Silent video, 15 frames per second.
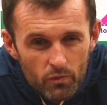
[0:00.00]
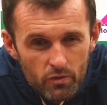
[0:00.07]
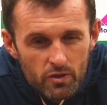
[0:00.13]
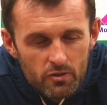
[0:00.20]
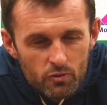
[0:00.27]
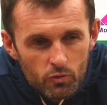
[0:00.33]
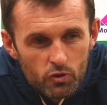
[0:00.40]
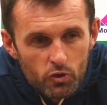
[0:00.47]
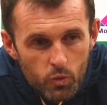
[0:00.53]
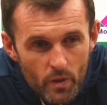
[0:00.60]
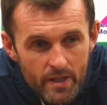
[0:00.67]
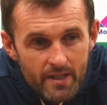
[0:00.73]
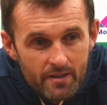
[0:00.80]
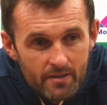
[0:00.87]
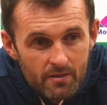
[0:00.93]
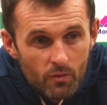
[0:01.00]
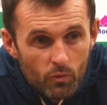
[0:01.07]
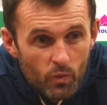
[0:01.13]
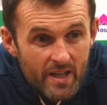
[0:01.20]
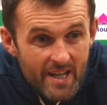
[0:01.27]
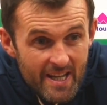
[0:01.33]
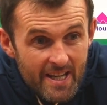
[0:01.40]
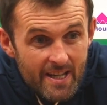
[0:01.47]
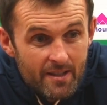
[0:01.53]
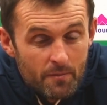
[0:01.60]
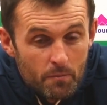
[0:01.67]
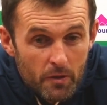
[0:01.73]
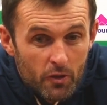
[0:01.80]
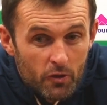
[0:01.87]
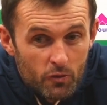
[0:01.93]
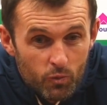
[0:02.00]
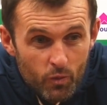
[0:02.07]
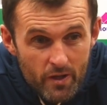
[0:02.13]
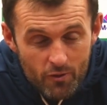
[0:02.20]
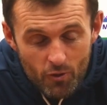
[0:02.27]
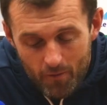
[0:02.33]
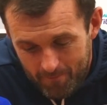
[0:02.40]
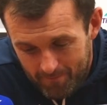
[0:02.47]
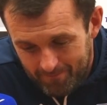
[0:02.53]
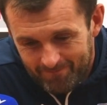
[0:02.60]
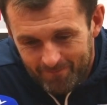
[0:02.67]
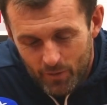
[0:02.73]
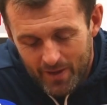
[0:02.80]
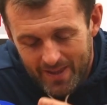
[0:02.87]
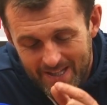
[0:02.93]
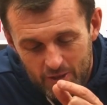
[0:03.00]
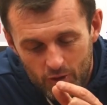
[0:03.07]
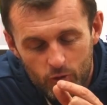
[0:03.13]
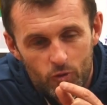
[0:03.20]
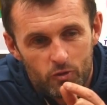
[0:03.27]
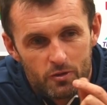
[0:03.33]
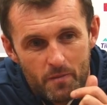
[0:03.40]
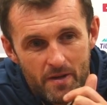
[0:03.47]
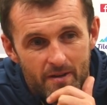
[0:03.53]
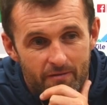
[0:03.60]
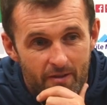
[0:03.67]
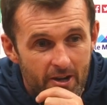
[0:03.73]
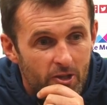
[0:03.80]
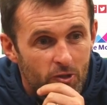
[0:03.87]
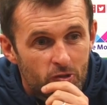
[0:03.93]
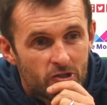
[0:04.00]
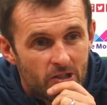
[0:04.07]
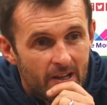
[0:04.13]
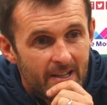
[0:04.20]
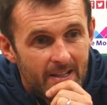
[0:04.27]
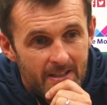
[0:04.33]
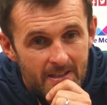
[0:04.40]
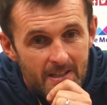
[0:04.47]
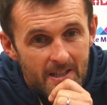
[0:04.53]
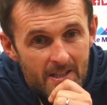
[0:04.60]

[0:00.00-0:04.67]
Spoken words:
just those tweaks that we need, because we're this close to being a very good side.